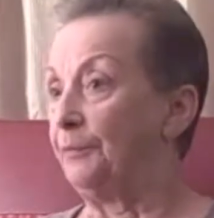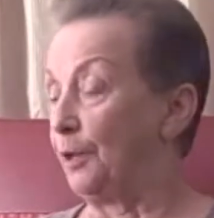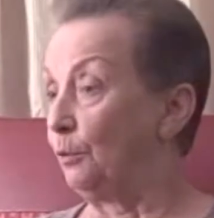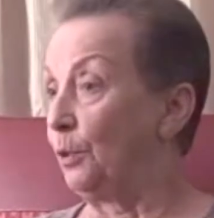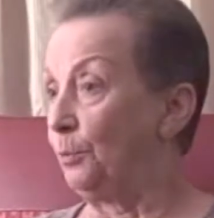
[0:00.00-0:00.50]

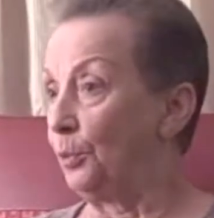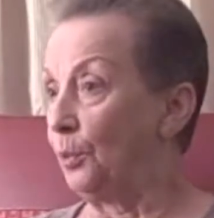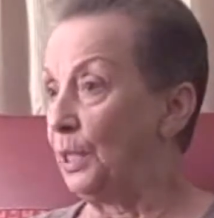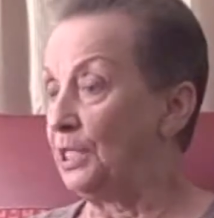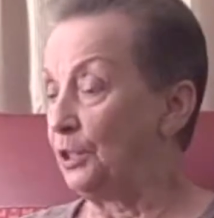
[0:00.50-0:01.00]
Federal
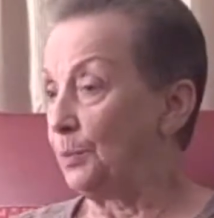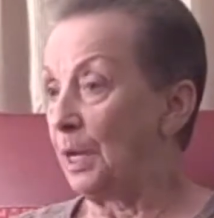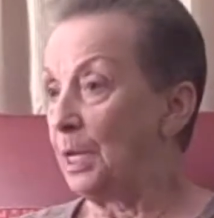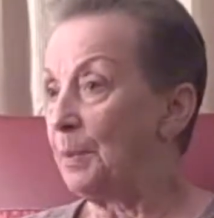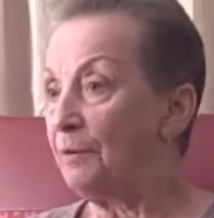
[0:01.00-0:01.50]
employees, there's
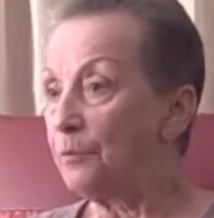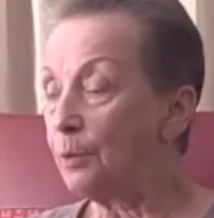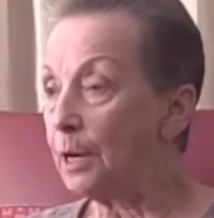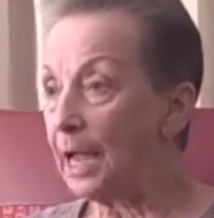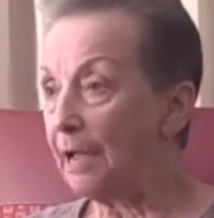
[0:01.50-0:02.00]
probably about
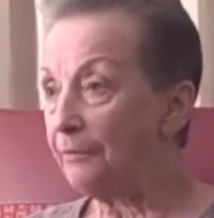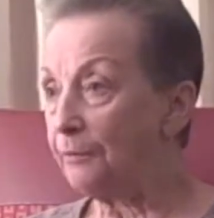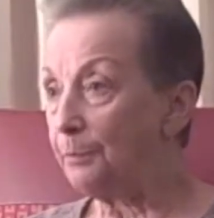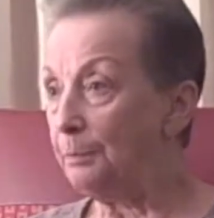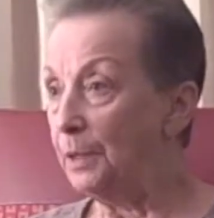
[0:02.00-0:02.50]
4.5
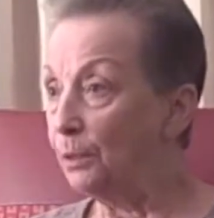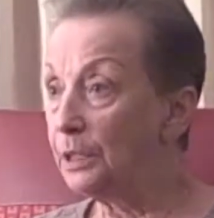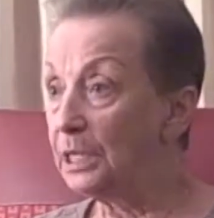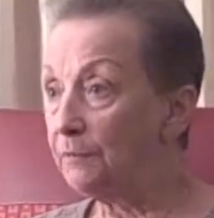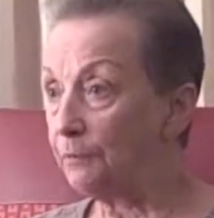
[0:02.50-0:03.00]

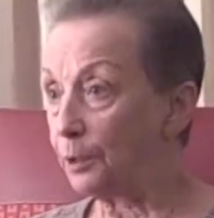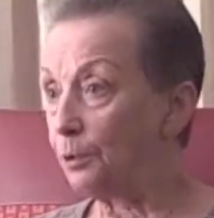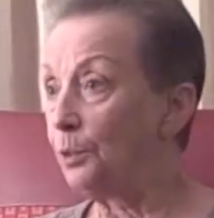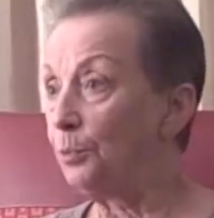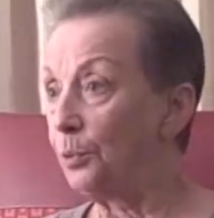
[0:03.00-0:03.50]
million
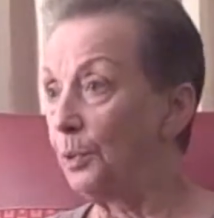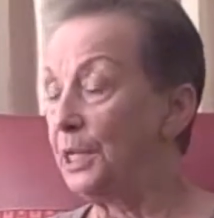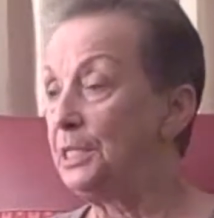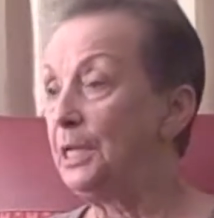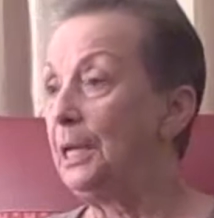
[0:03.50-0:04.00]
federal
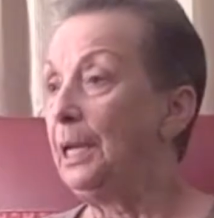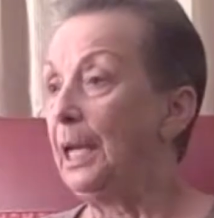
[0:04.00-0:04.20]
employees,